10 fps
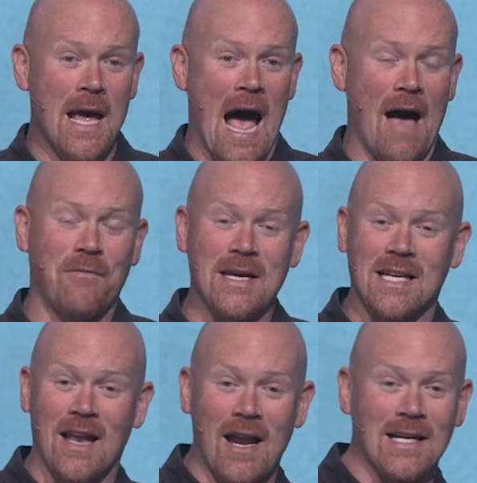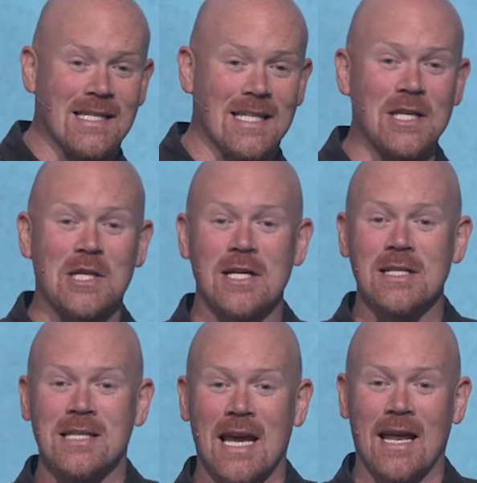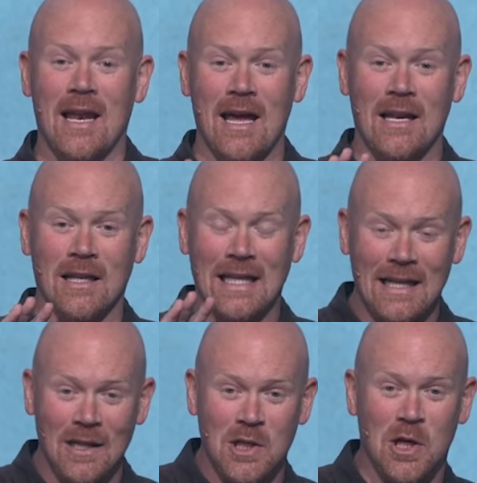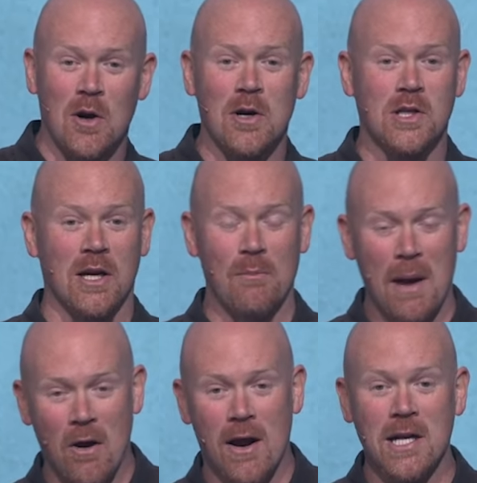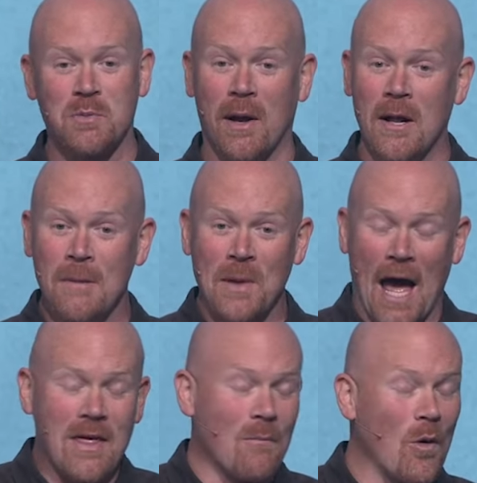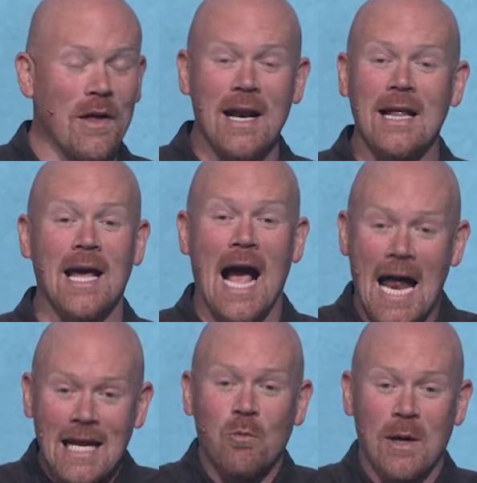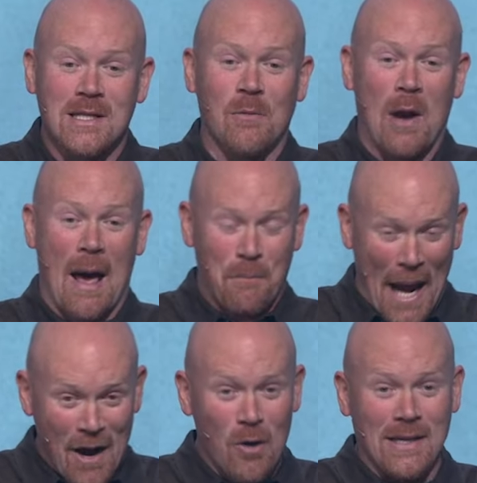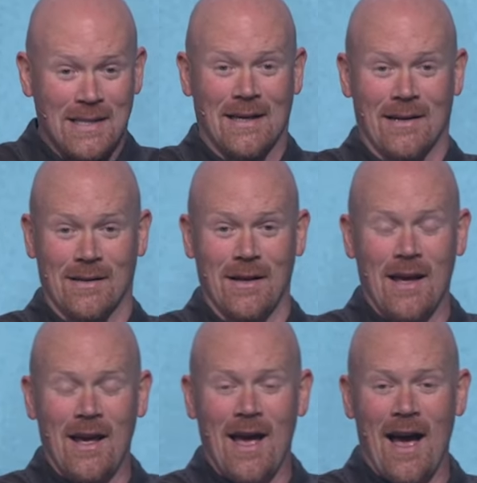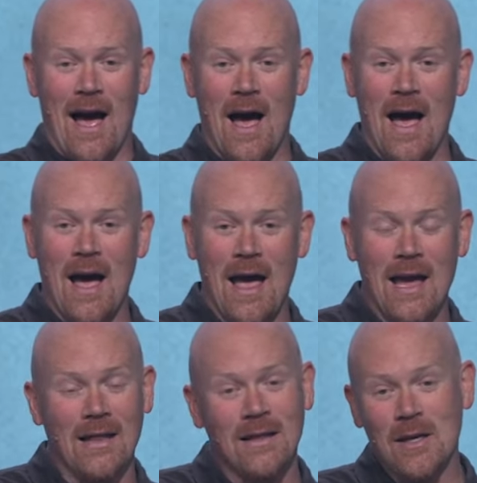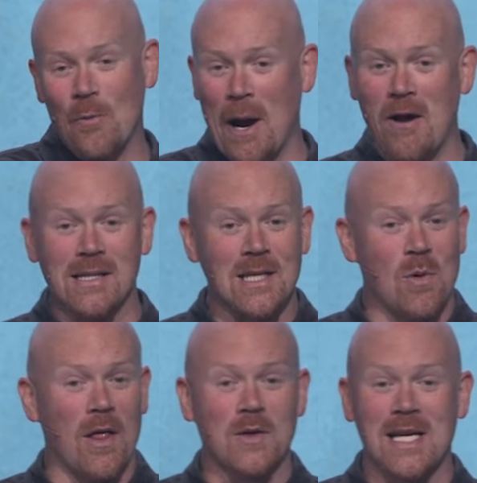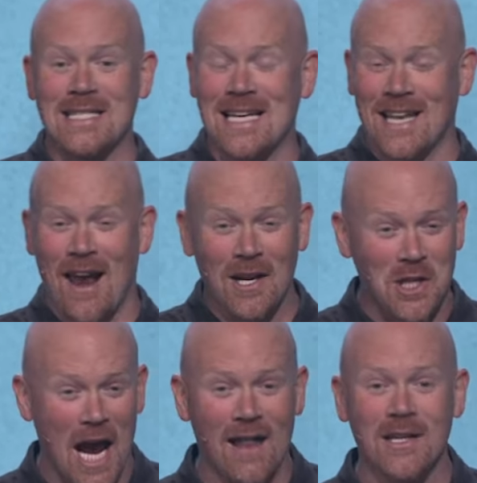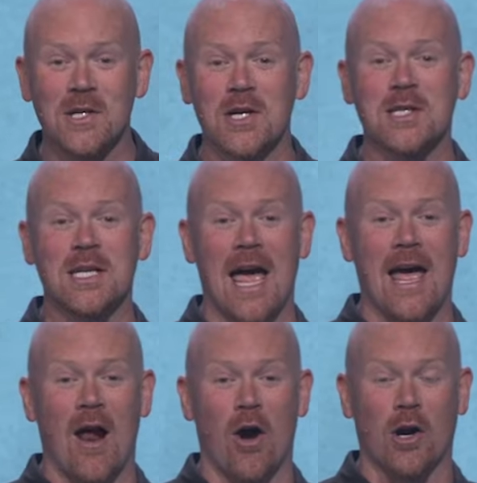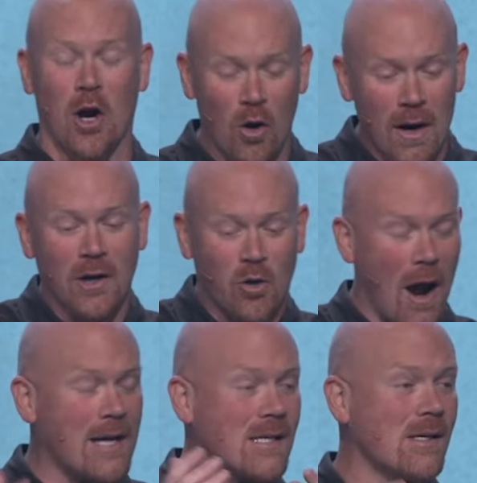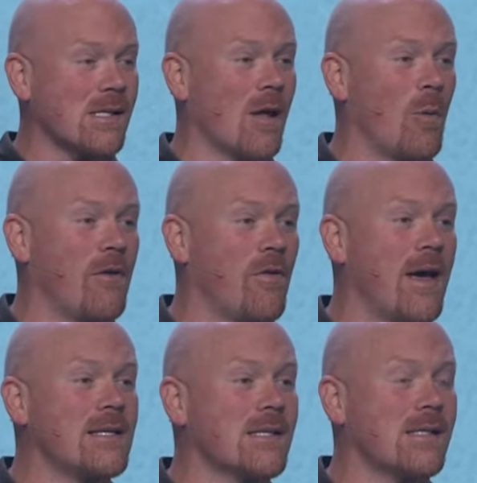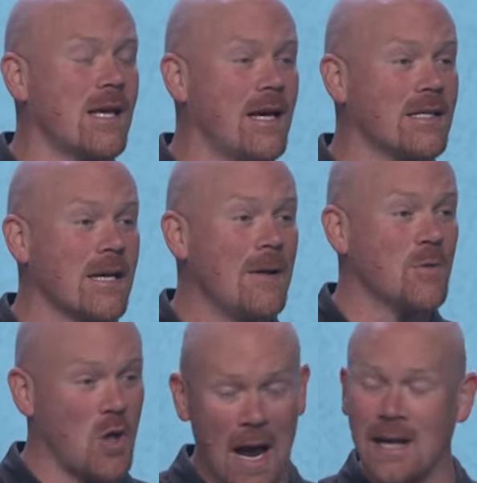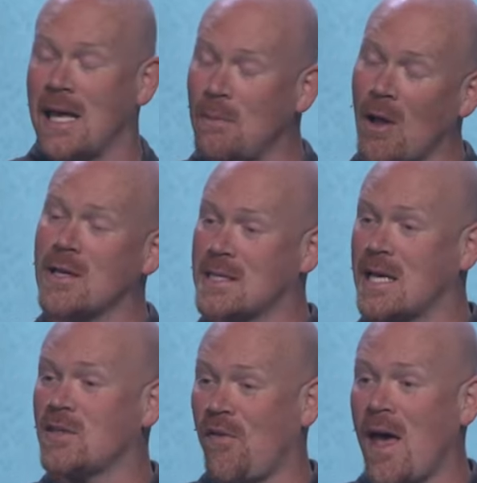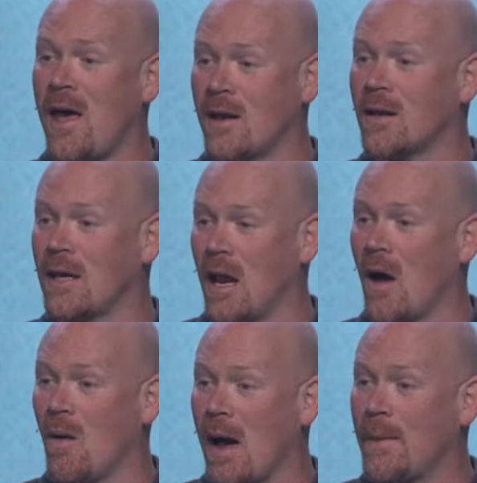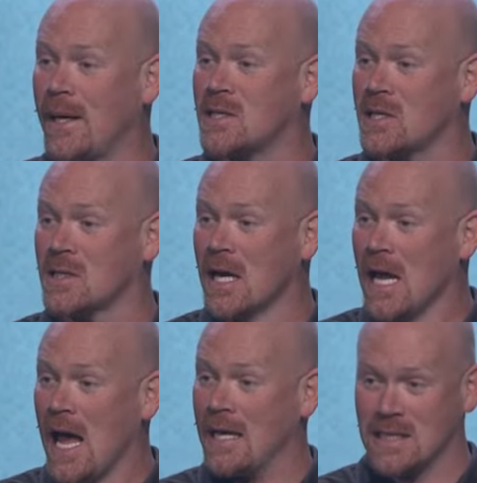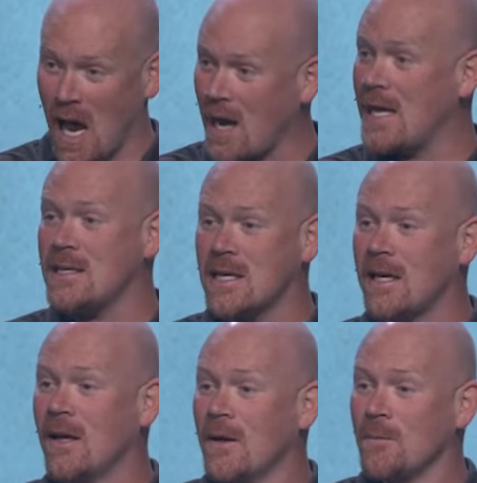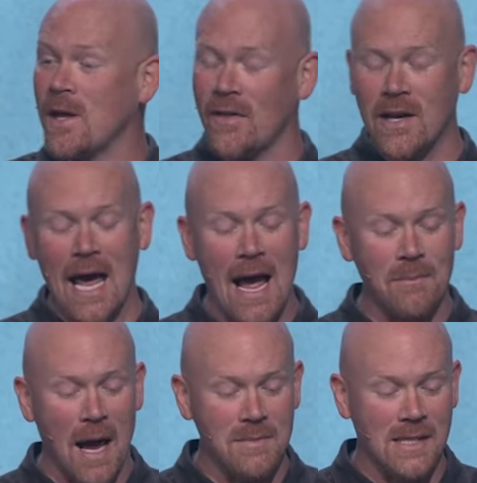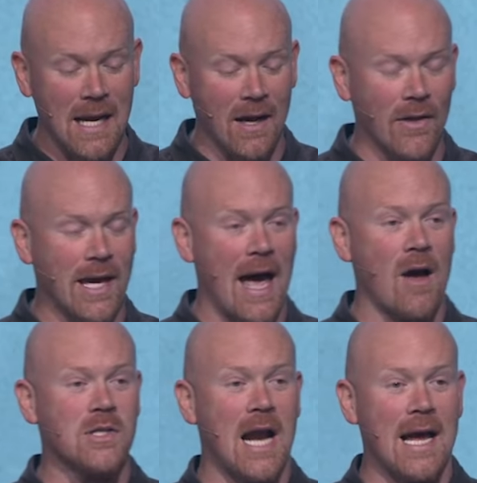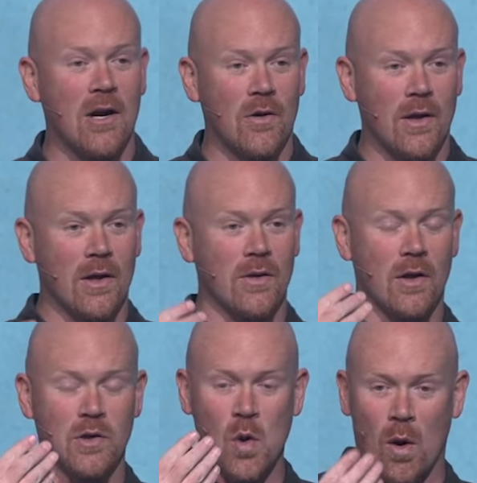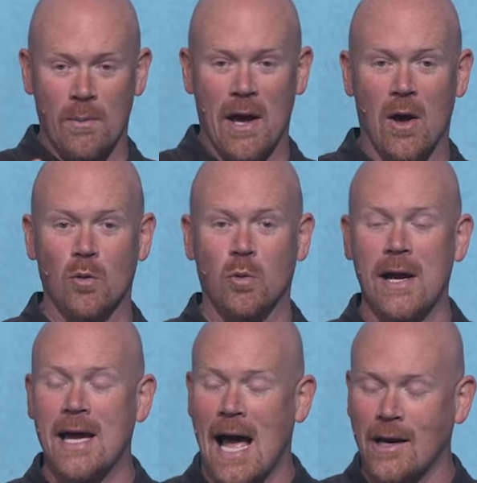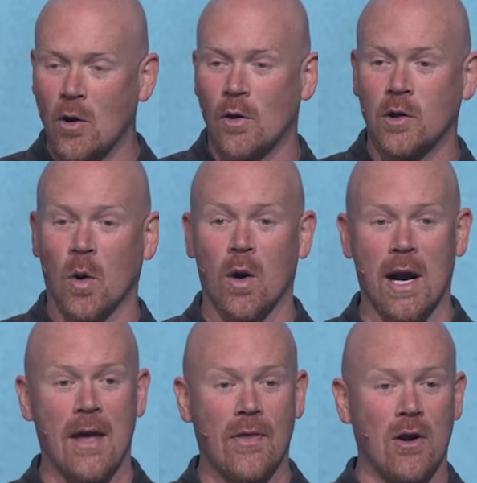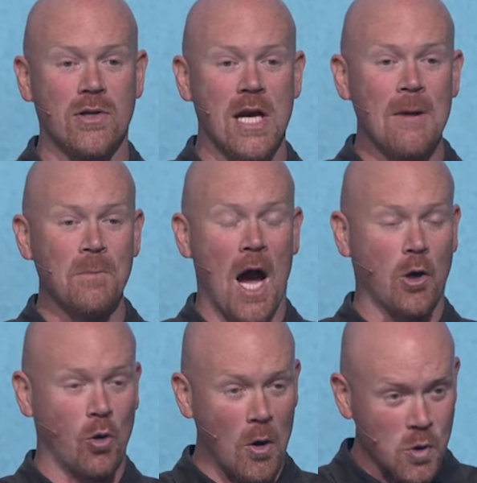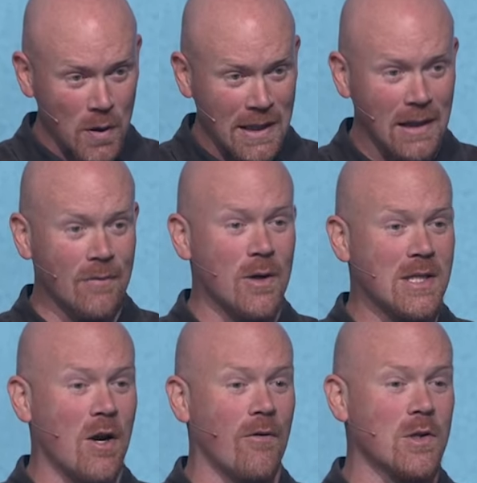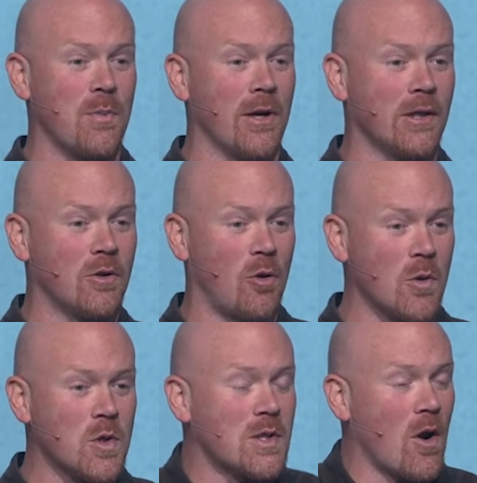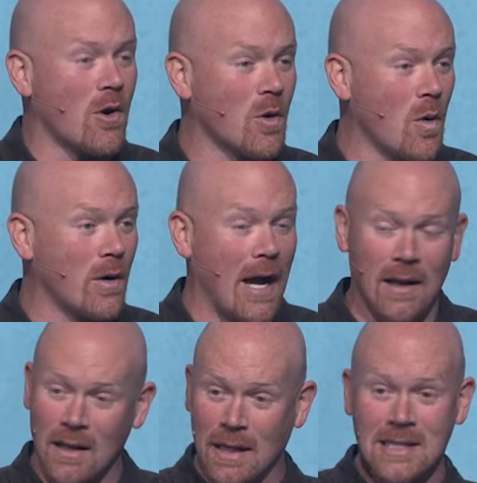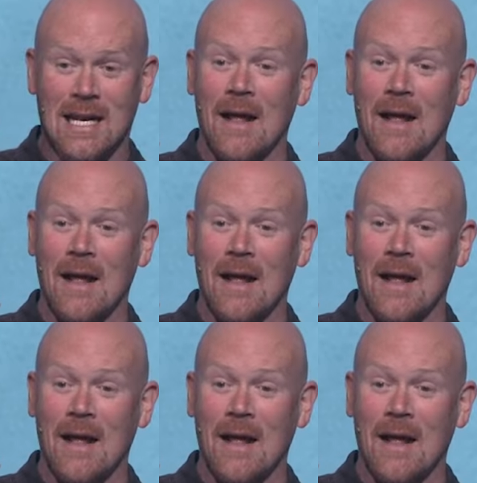I face a lot of decisions in, in leading the church and marriage, but I think more than anything, I need wisdom when I'm parenting. Uh, uh, and you know, parenting is one of those things has a lot of challenges. And our current crisis that we face is this: trying to keep all these kids fed. You know, I mean, it's just it's not easy. The other day, I'm, I'm sitting on the couch and I hear the, the doorbell ring. I go to the door and there's a grocery delivery service putting groceries on our door. Now, listen,